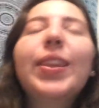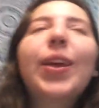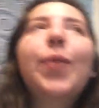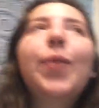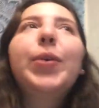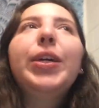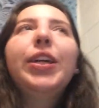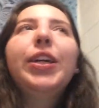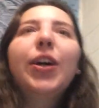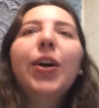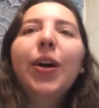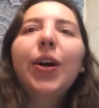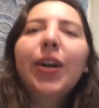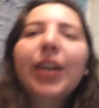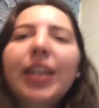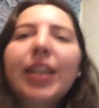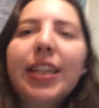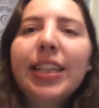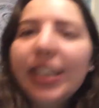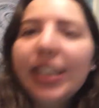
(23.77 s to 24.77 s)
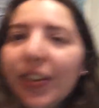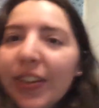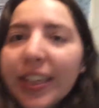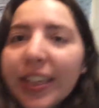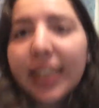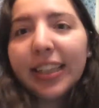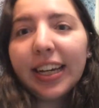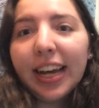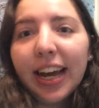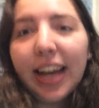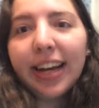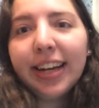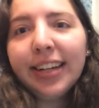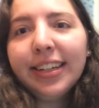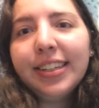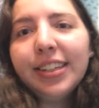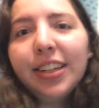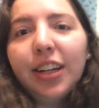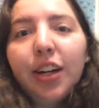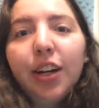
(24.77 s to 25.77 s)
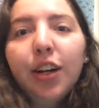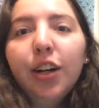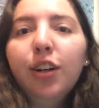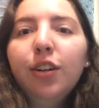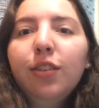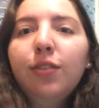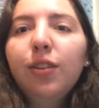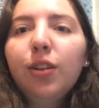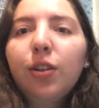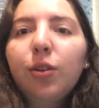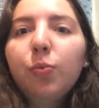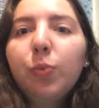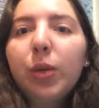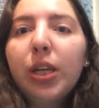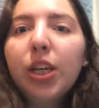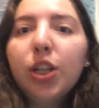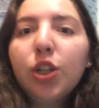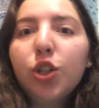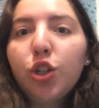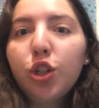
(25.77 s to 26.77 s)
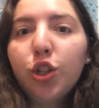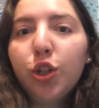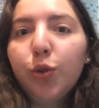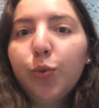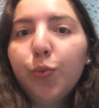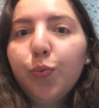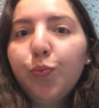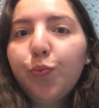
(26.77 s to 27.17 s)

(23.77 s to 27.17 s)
we are nearing the end of week 2